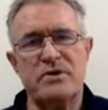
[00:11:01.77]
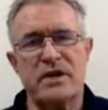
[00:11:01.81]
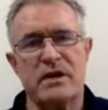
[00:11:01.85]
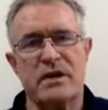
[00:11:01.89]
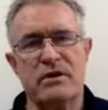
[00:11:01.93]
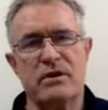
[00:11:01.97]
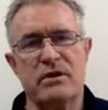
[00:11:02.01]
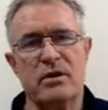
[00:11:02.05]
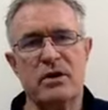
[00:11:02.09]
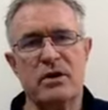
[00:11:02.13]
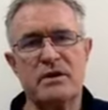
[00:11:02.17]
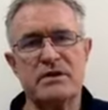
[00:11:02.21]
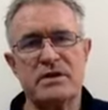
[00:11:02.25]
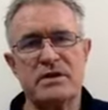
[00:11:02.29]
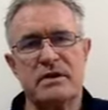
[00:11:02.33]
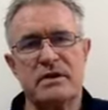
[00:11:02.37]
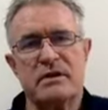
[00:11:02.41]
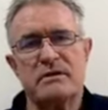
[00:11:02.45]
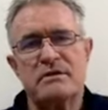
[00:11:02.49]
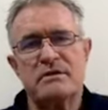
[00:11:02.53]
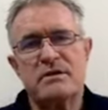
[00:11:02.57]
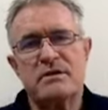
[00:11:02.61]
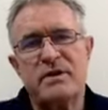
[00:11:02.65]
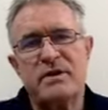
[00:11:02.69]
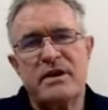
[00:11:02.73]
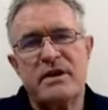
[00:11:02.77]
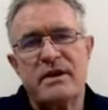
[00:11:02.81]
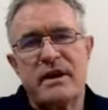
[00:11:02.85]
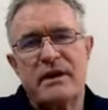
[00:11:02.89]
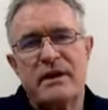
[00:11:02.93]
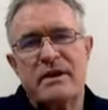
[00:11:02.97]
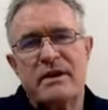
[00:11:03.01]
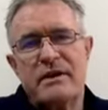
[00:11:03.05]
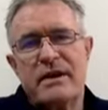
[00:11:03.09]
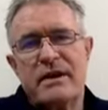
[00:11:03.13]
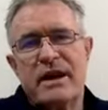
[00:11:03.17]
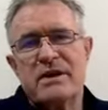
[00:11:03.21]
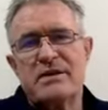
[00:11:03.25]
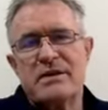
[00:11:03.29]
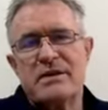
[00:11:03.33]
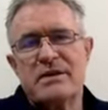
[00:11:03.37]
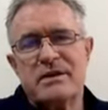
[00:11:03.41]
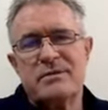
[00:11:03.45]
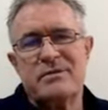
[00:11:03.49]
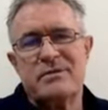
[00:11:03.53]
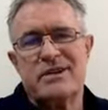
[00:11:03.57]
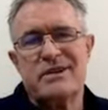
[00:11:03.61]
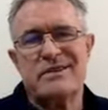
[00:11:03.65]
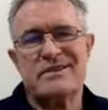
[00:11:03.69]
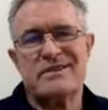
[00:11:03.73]
technology, and to me, it actually
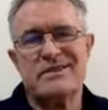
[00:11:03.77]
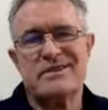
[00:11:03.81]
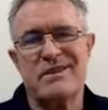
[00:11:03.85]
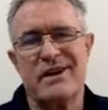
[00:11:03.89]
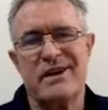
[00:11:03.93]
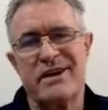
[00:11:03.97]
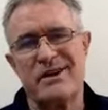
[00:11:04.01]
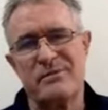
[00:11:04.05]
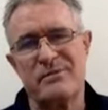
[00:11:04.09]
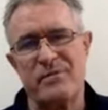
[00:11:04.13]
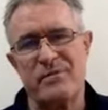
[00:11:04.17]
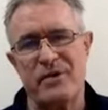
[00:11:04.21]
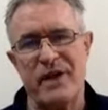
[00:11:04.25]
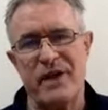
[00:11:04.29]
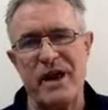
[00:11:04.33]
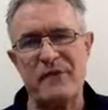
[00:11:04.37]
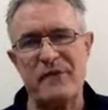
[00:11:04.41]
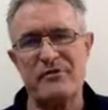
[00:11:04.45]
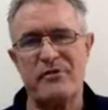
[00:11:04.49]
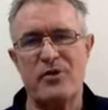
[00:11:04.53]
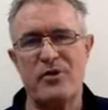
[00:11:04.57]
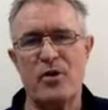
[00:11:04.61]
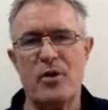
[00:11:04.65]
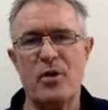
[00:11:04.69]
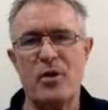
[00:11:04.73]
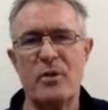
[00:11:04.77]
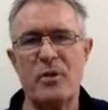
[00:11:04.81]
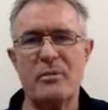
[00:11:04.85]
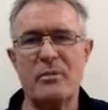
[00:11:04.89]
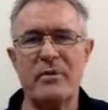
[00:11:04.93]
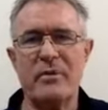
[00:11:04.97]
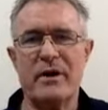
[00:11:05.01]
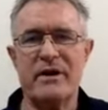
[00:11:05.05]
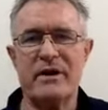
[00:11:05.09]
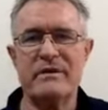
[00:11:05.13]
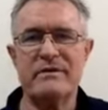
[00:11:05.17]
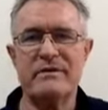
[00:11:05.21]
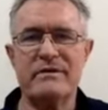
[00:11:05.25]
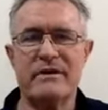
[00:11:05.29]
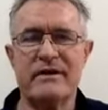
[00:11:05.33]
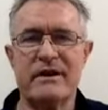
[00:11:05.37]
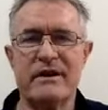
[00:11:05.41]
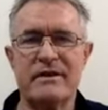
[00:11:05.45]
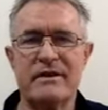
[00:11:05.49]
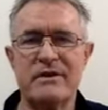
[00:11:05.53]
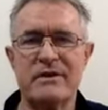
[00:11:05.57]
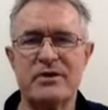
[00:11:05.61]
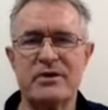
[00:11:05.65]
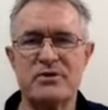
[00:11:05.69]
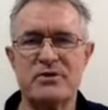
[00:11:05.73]
means like platform and
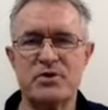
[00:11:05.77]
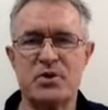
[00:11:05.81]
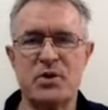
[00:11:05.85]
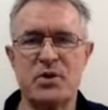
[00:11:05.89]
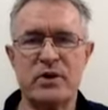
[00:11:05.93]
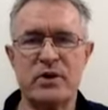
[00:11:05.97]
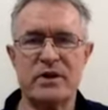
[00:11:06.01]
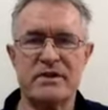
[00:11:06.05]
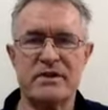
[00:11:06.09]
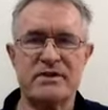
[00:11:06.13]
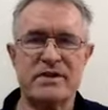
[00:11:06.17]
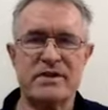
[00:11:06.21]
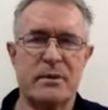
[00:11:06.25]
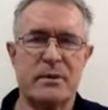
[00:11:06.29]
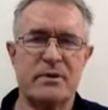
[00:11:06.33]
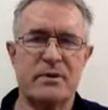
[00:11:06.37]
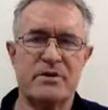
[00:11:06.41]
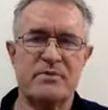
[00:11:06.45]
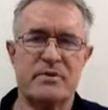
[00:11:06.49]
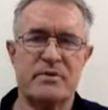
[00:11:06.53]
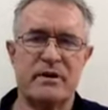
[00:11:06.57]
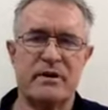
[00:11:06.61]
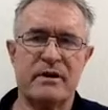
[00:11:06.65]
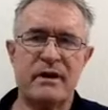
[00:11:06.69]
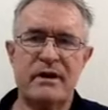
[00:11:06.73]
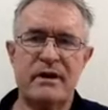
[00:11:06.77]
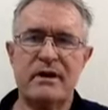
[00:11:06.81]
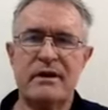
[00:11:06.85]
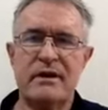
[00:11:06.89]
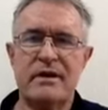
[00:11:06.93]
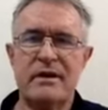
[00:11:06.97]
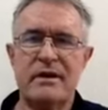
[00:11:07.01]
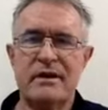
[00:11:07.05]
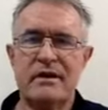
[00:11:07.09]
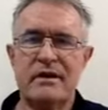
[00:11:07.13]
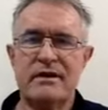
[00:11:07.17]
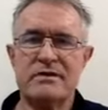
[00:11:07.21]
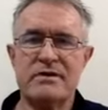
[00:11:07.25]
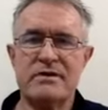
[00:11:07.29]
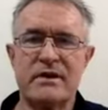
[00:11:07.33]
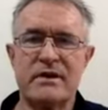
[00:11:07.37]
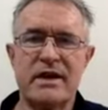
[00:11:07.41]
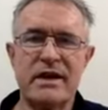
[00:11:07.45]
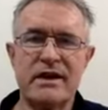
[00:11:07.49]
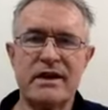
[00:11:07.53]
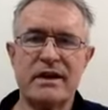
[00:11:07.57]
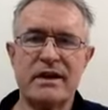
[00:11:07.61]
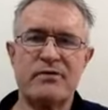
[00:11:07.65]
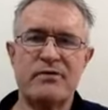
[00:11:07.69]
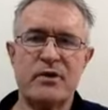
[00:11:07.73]
tooling establishment. So
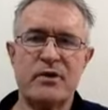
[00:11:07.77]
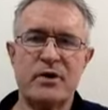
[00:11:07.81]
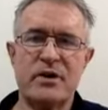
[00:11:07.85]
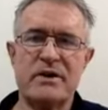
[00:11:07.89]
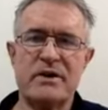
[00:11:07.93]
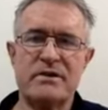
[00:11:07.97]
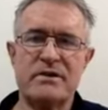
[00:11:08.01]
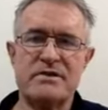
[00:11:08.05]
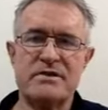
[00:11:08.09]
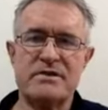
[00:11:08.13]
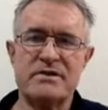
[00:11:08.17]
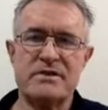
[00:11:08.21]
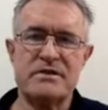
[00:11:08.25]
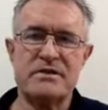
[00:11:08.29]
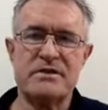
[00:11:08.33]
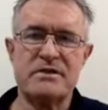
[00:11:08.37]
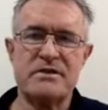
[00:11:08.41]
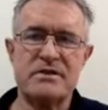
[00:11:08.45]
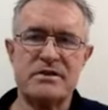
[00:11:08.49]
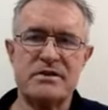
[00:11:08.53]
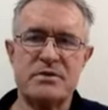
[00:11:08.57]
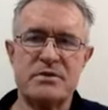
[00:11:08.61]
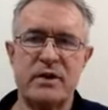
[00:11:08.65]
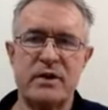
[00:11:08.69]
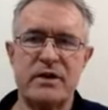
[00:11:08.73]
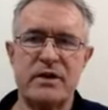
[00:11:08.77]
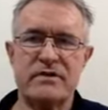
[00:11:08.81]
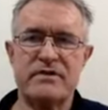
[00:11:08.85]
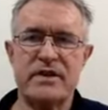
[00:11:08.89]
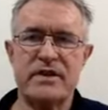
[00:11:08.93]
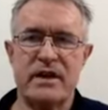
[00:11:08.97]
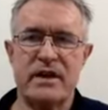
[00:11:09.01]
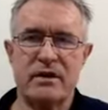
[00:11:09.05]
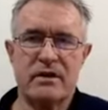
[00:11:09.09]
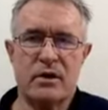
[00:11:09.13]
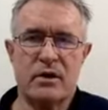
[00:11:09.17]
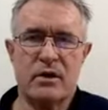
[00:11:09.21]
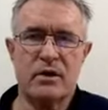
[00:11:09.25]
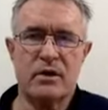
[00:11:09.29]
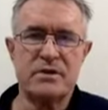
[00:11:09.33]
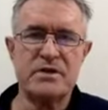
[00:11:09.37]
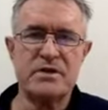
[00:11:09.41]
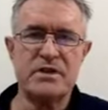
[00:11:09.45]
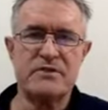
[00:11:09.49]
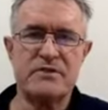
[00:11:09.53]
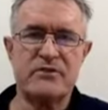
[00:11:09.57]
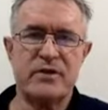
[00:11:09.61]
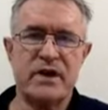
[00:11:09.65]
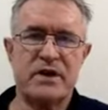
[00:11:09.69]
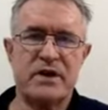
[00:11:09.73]
getting a very consistent suite of
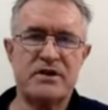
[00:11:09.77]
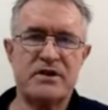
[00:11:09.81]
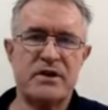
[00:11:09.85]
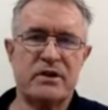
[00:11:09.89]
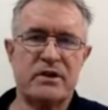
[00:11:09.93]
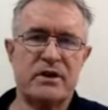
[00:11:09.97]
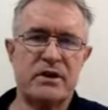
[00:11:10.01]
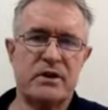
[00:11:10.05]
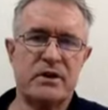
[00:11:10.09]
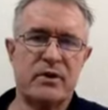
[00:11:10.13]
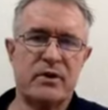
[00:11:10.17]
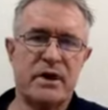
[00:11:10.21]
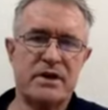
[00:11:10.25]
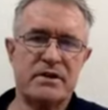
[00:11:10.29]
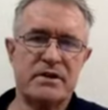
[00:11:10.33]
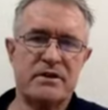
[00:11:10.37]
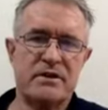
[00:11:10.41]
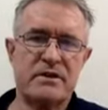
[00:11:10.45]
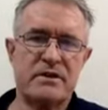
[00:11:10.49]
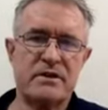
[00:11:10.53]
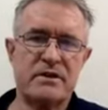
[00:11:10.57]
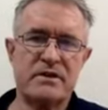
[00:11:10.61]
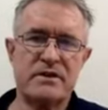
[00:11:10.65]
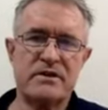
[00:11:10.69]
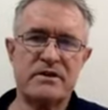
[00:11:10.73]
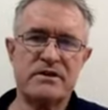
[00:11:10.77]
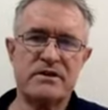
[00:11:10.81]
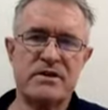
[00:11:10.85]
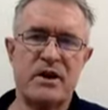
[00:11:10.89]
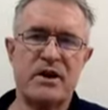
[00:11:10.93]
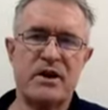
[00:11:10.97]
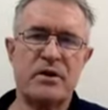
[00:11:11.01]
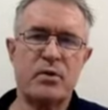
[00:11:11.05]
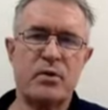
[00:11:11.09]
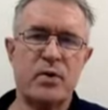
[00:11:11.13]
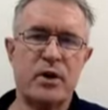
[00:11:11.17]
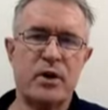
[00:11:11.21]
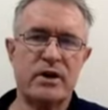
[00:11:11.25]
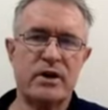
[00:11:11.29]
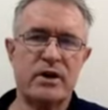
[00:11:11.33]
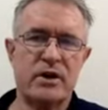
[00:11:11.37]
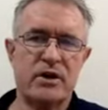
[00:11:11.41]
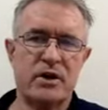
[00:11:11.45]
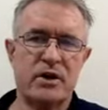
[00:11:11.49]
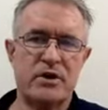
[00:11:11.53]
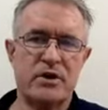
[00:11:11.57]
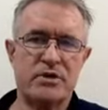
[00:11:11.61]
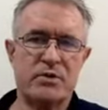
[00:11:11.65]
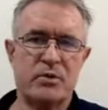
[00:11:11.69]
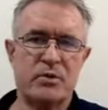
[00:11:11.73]
technologies for agile integration that are designed to work in
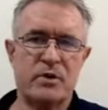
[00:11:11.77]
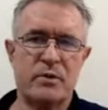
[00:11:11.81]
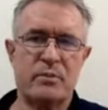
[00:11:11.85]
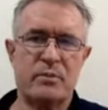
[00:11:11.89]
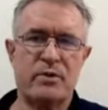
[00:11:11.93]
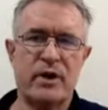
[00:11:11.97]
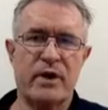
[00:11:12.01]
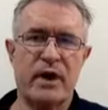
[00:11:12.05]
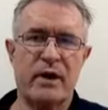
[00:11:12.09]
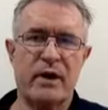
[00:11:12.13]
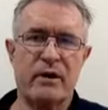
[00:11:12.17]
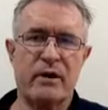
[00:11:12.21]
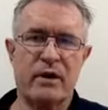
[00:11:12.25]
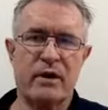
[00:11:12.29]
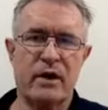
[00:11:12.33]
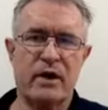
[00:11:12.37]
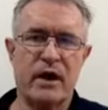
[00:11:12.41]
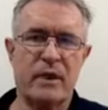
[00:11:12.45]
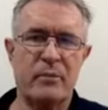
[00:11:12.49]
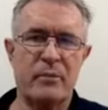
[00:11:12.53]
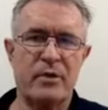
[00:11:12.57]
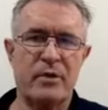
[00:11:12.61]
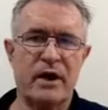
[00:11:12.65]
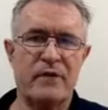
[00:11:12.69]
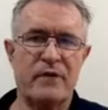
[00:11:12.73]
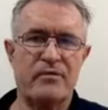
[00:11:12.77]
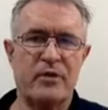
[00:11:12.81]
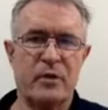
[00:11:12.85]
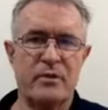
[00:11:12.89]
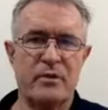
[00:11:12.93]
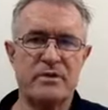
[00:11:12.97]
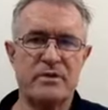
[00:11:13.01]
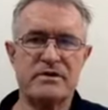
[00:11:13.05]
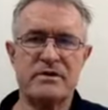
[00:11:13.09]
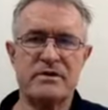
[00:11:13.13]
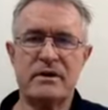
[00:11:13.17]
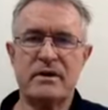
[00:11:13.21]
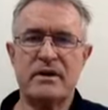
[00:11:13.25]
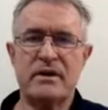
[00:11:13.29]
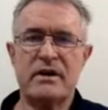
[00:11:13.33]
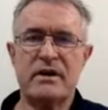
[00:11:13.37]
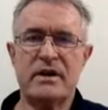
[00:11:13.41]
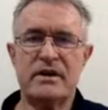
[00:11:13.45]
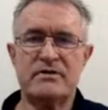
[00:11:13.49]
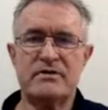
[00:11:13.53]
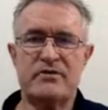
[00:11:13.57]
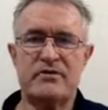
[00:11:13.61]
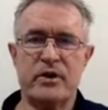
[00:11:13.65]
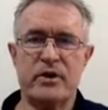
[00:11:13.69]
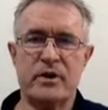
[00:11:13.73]
concert with the cloud platform is
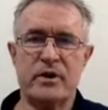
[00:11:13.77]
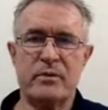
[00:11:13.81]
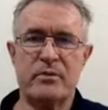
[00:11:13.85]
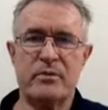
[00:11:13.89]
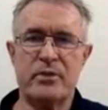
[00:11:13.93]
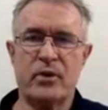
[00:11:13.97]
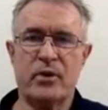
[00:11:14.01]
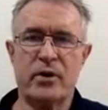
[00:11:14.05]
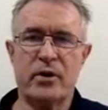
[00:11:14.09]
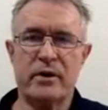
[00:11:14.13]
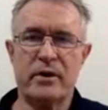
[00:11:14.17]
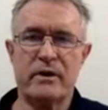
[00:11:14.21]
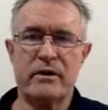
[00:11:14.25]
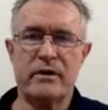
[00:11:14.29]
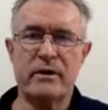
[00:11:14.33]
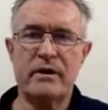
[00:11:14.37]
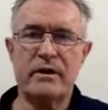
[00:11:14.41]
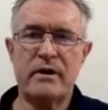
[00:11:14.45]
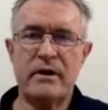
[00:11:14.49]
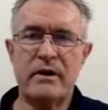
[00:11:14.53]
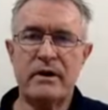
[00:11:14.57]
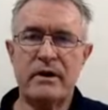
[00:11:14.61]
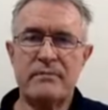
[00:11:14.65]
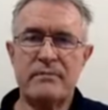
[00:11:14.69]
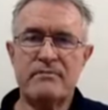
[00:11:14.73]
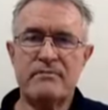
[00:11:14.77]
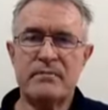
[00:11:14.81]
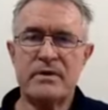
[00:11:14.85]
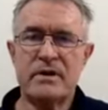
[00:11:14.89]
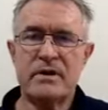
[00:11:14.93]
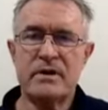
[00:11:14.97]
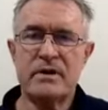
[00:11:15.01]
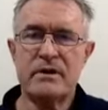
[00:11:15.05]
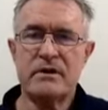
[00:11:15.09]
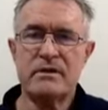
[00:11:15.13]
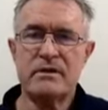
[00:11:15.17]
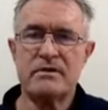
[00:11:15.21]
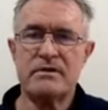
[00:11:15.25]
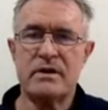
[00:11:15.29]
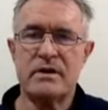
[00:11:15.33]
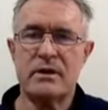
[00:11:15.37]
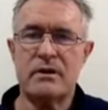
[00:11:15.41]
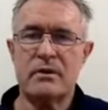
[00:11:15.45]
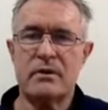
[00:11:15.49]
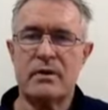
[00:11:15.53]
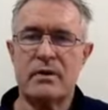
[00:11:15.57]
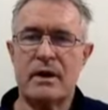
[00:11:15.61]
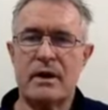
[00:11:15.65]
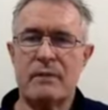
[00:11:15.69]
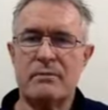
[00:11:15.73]
very important.
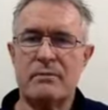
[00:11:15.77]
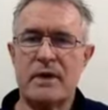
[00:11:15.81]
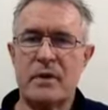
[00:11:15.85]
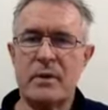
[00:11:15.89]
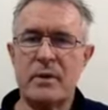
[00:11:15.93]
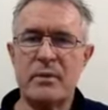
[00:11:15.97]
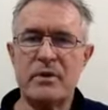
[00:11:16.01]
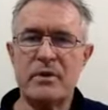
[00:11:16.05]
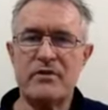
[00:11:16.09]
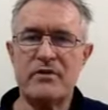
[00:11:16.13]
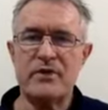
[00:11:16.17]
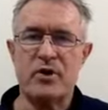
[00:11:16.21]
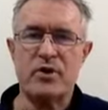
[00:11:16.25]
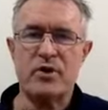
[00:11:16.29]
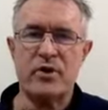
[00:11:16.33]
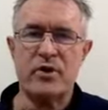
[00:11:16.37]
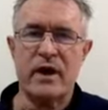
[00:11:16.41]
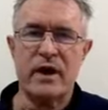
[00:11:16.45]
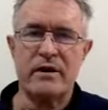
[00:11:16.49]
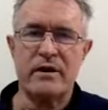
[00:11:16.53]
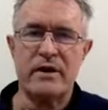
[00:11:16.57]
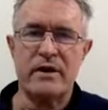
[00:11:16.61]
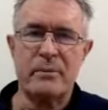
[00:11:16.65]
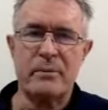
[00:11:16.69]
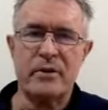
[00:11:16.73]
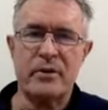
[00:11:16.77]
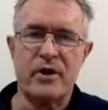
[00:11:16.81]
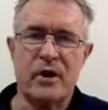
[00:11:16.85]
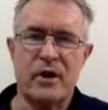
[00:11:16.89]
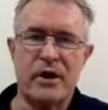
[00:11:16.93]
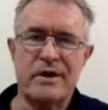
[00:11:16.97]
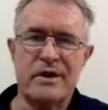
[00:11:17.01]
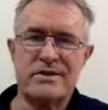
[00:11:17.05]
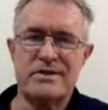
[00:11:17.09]
So I'm a bit of a ground up guy.